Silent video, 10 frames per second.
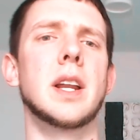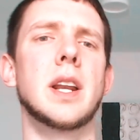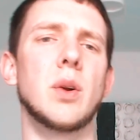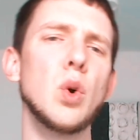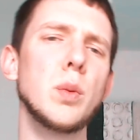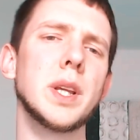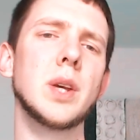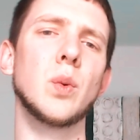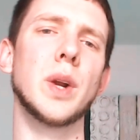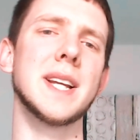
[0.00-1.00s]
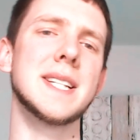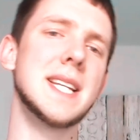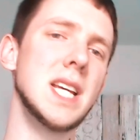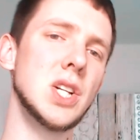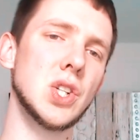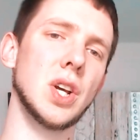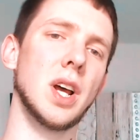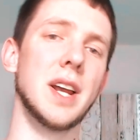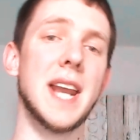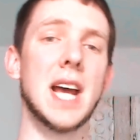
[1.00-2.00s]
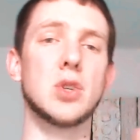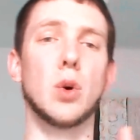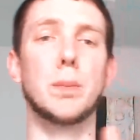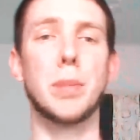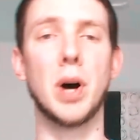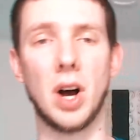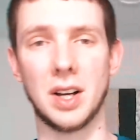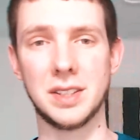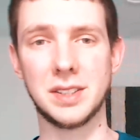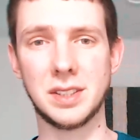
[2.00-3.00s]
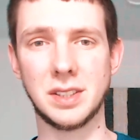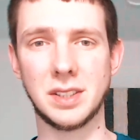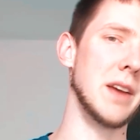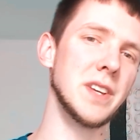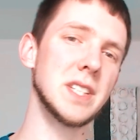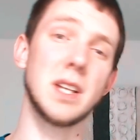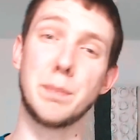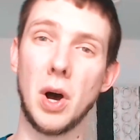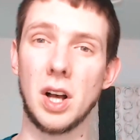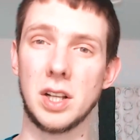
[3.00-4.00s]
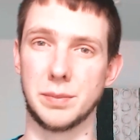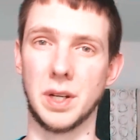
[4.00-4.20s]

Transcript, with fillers: Now, normally when I teach a natural pause, I physically pause a